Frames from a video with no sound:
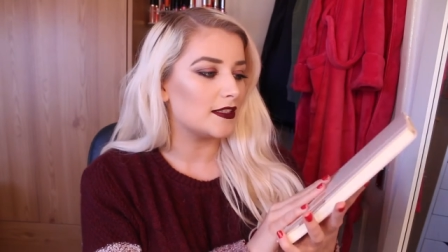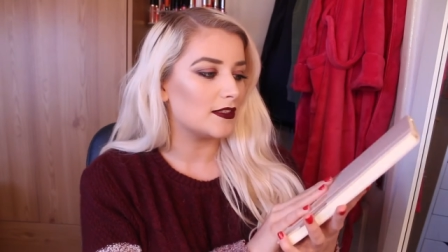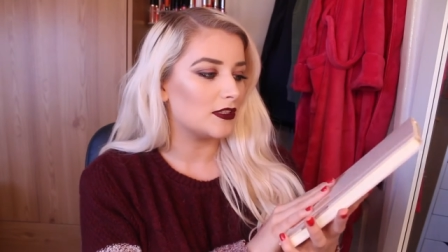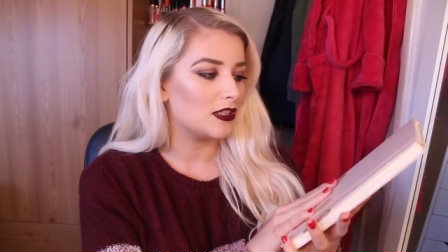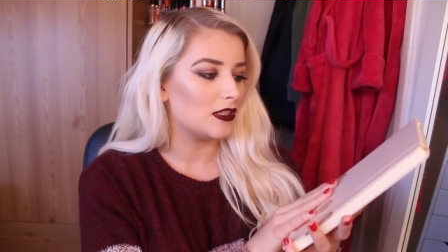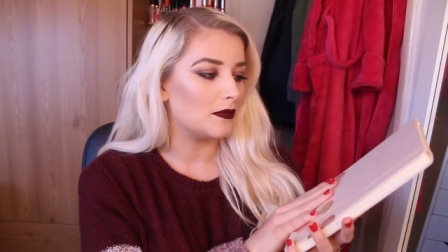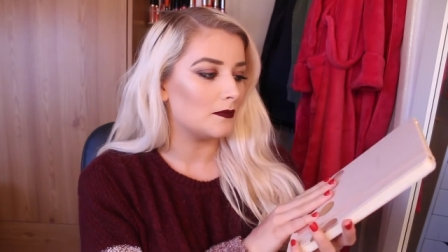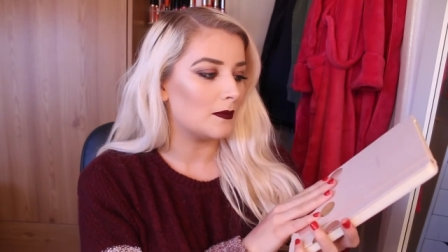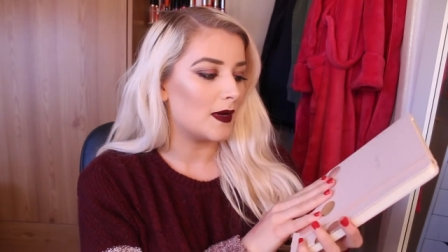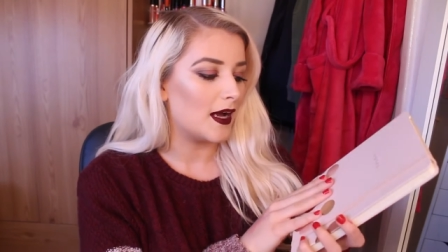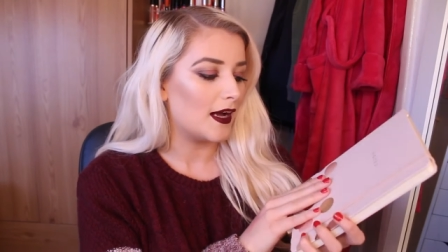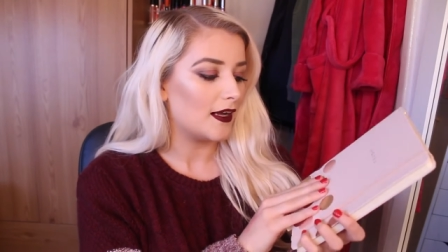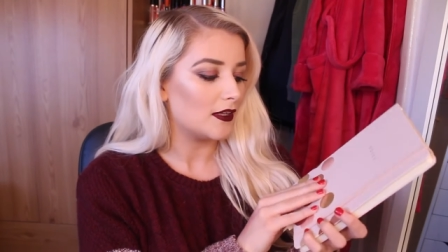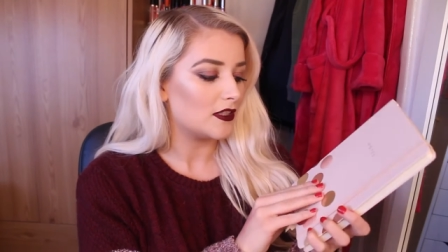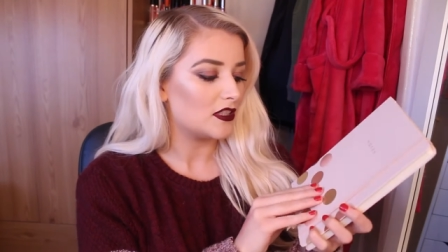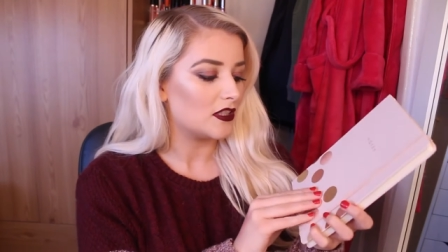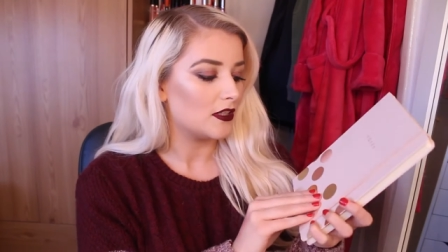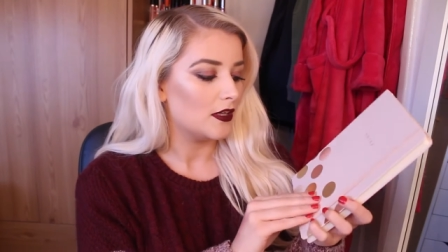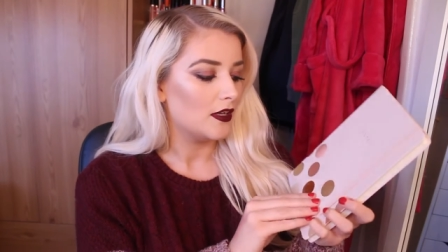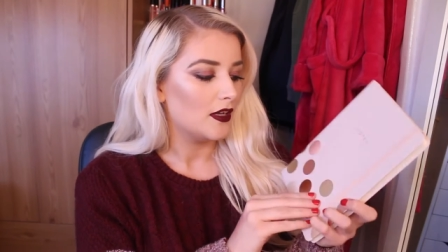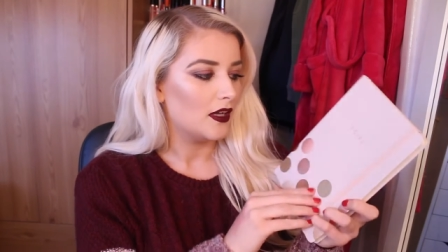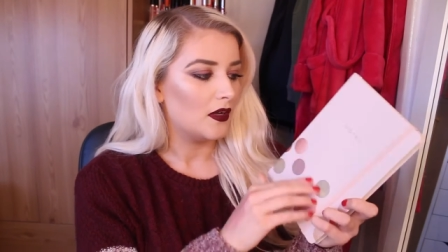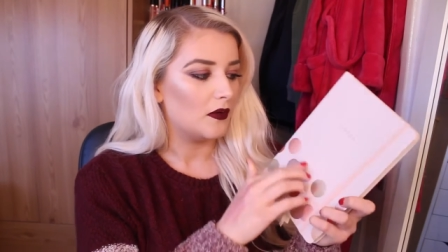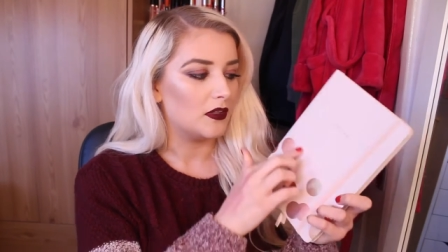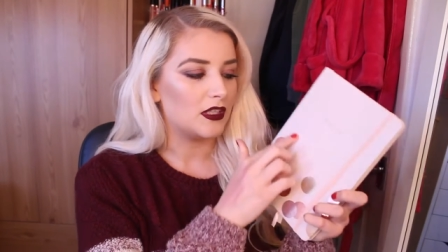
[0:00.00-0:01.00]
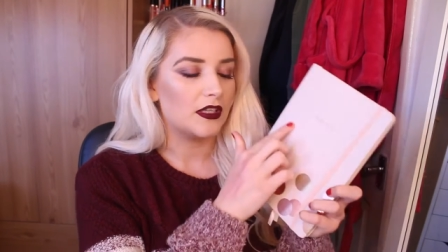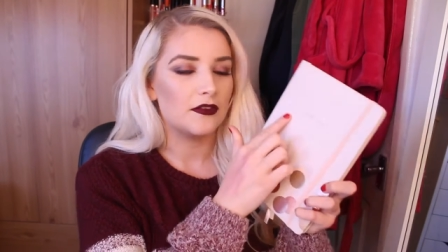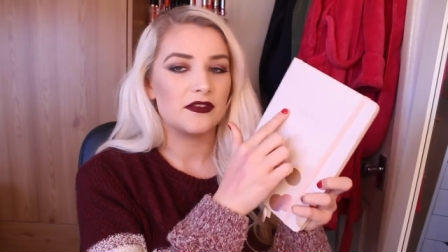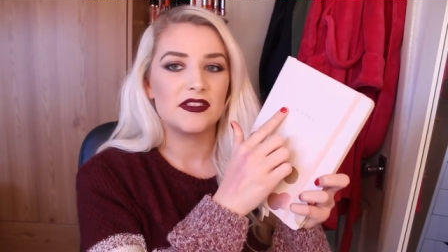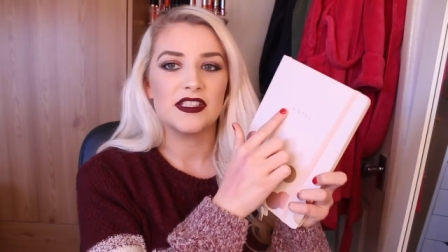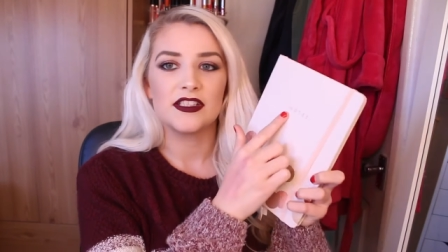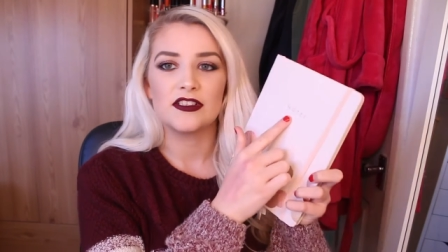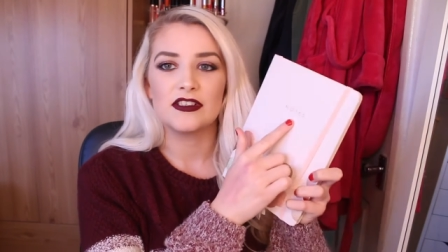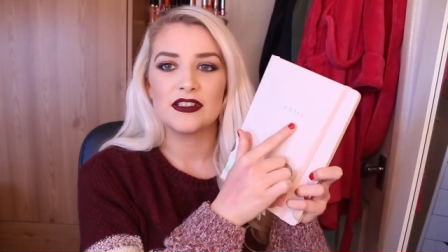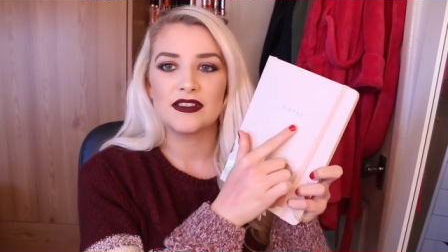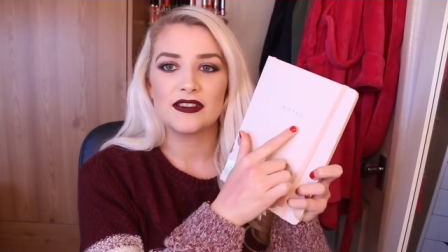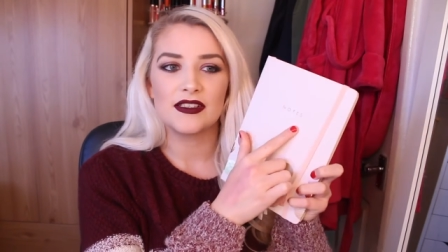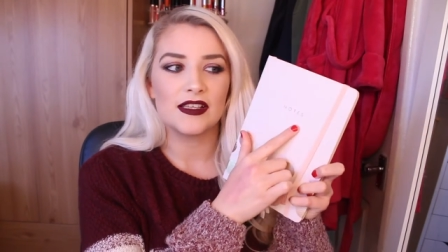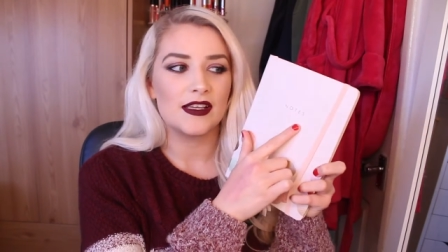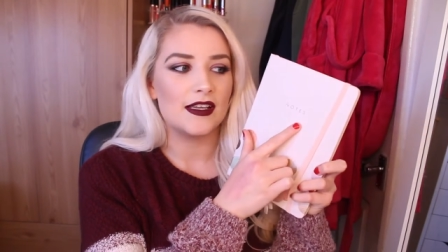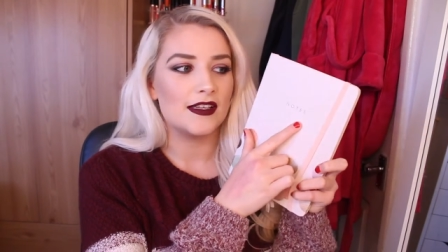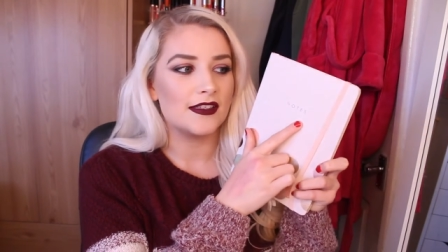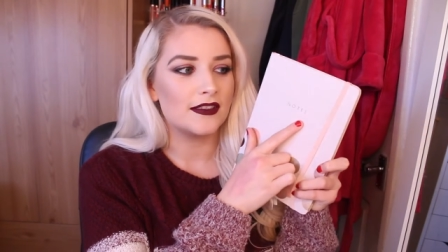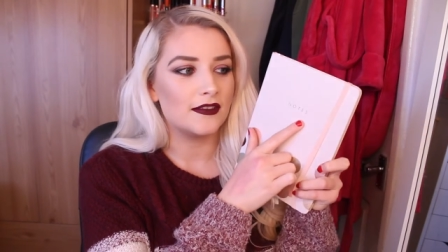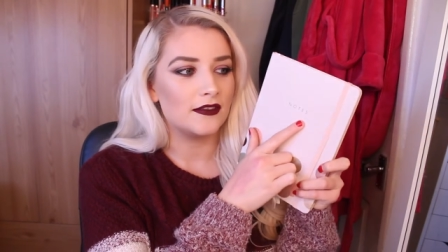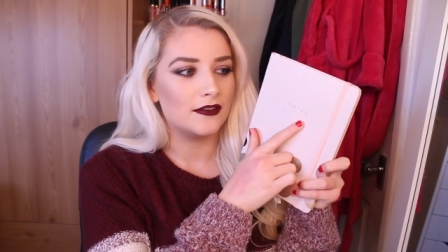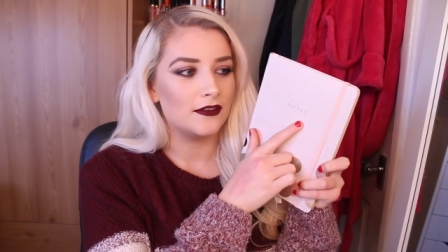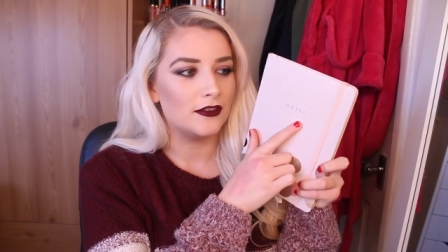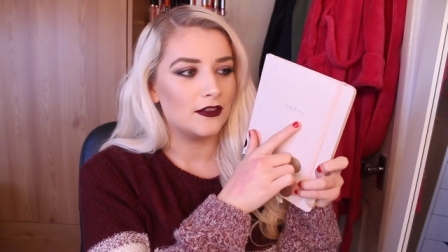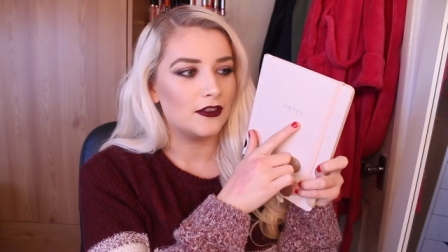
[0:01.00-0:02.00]
to match, which obviously just
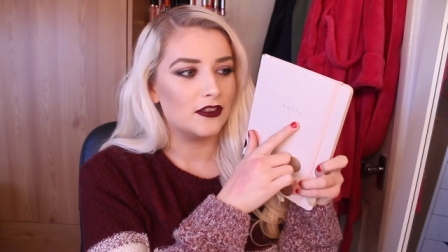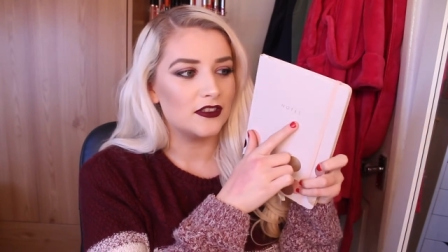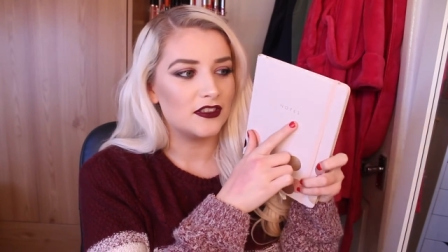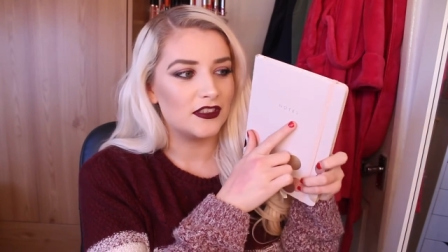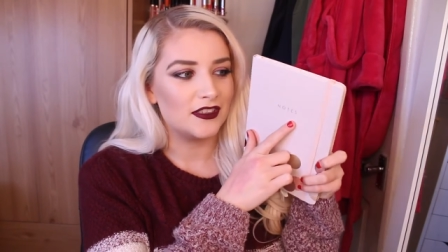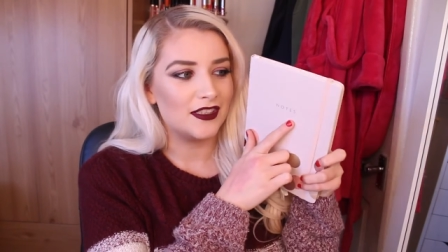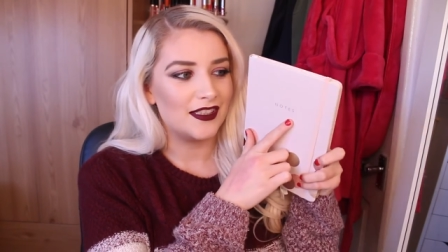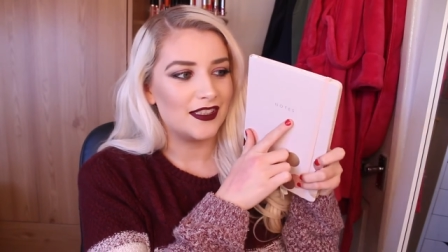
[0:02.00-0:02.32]
says notes